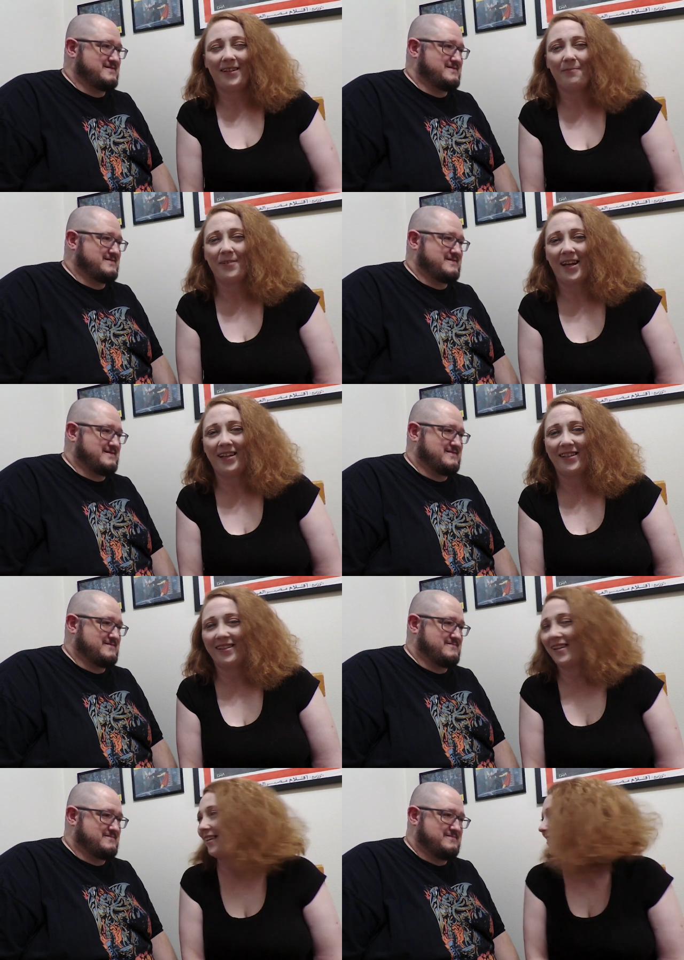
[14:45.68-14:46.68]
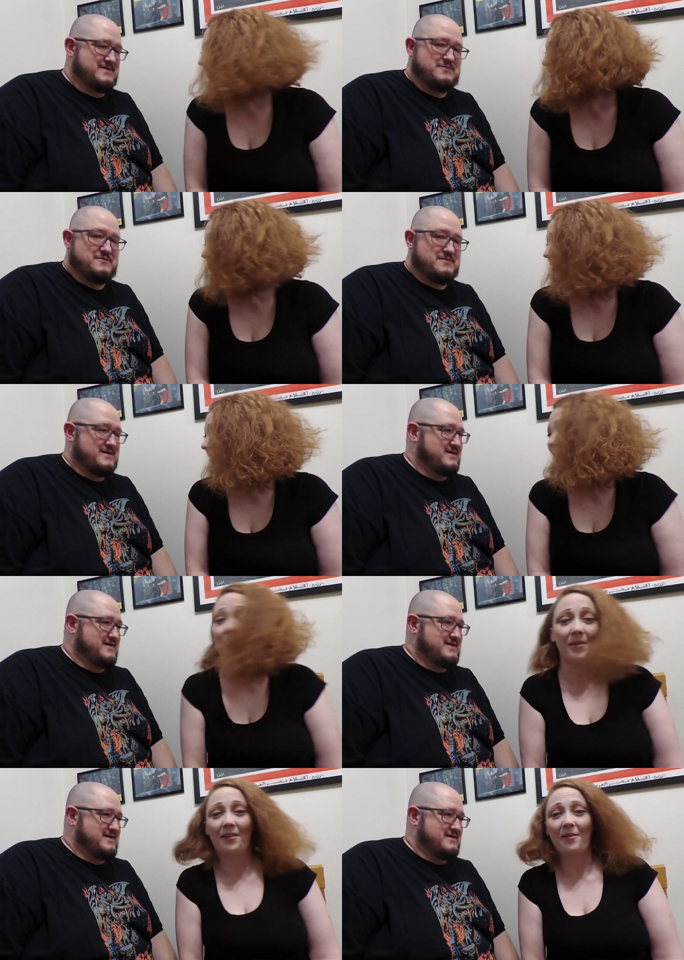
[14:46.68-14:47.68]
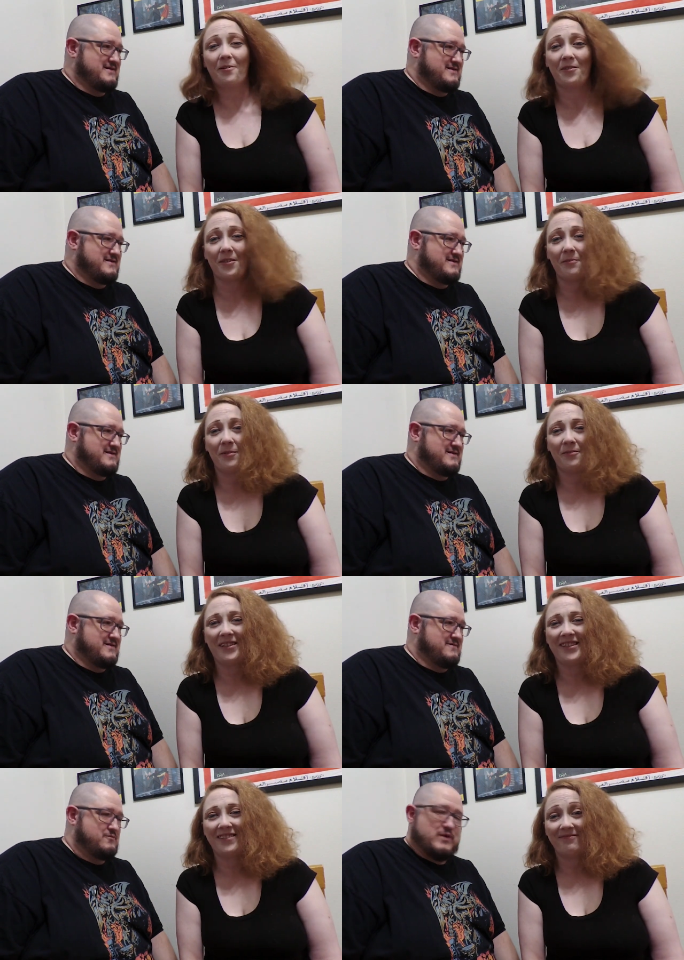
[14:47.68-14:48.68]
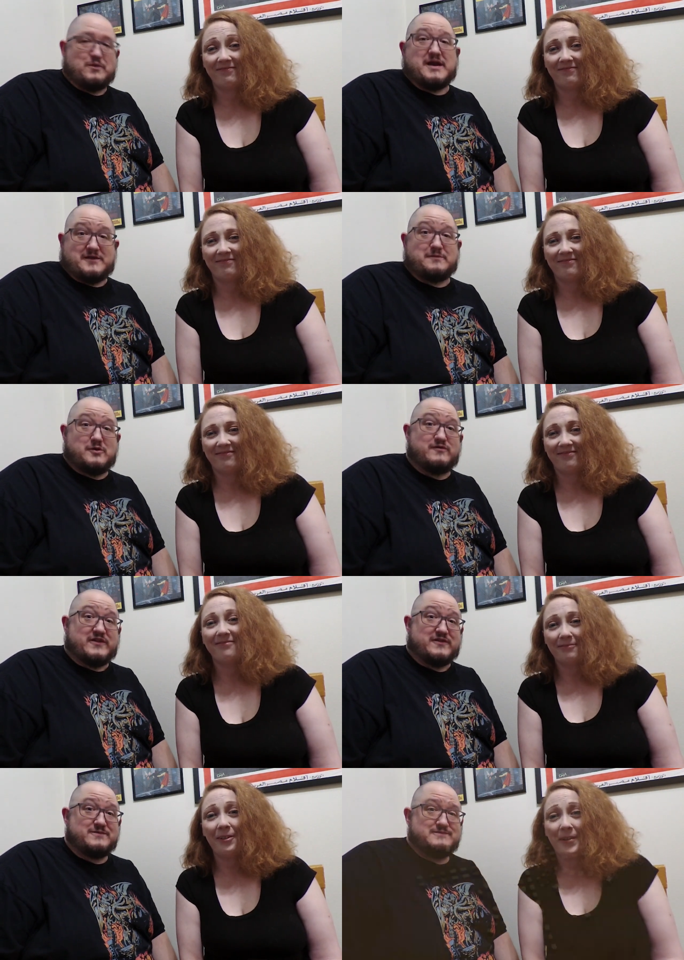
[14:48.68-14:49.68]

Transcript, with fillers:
Speaker 1: Team Deth, uh, this has been Team Deth Goes to the Movies.
Speaker 2: We went to the movies. We